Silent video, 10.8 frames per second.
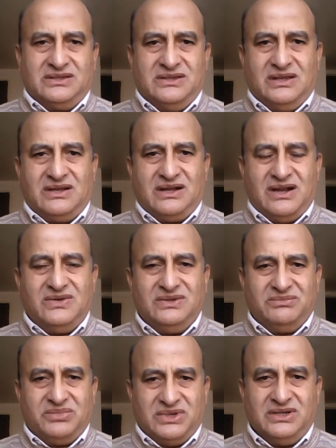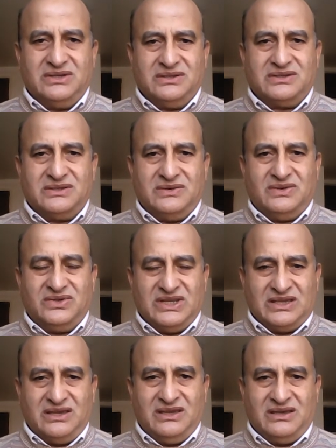the Crown Prince or the
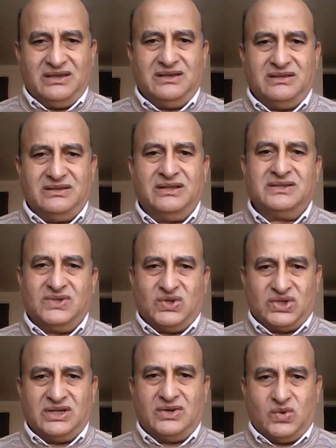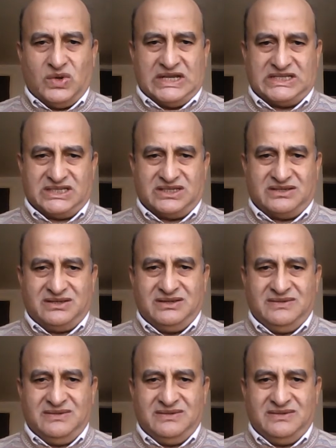King does not request.